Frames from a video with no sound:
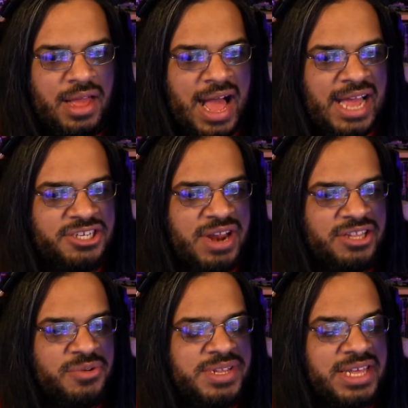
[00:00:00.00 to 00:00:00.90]
I
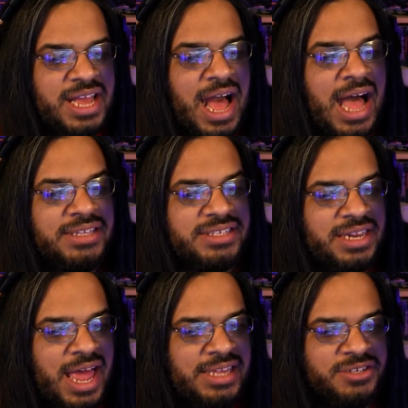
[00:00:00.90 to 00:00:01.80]
tried doing the
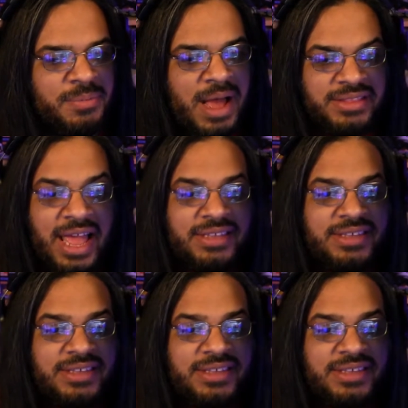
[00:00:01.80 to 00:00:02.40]
Consoleizer mod.